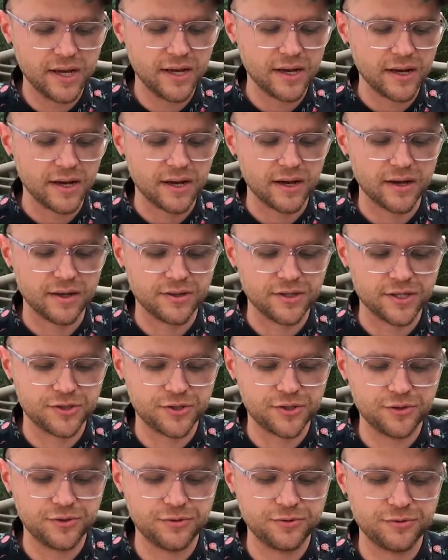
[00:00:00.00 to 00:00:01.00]
The
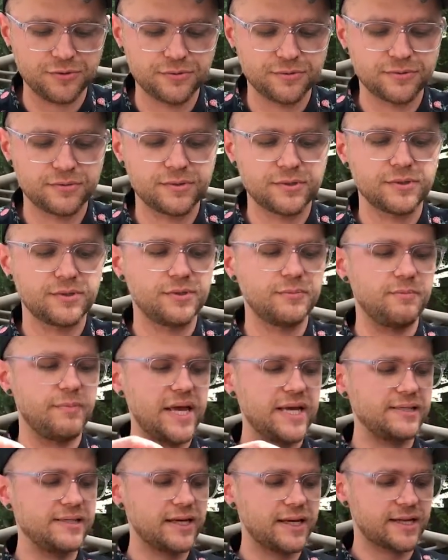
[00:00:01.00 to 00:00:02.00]
two
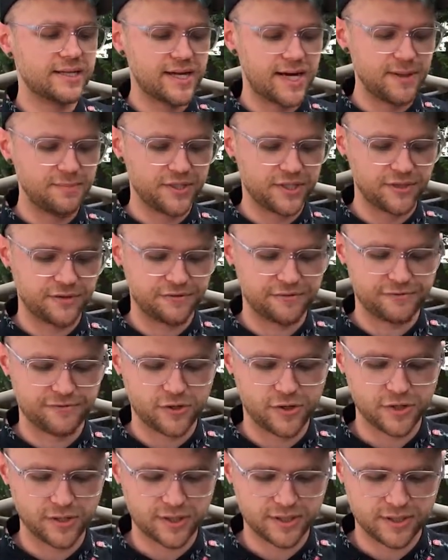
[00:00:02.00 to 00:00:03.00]
basic types of
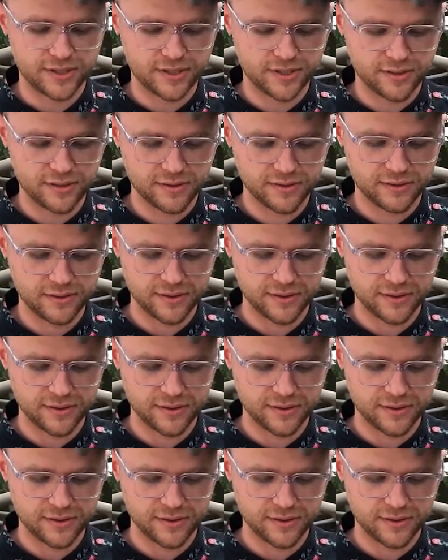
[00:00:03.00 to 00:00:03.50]
hooks,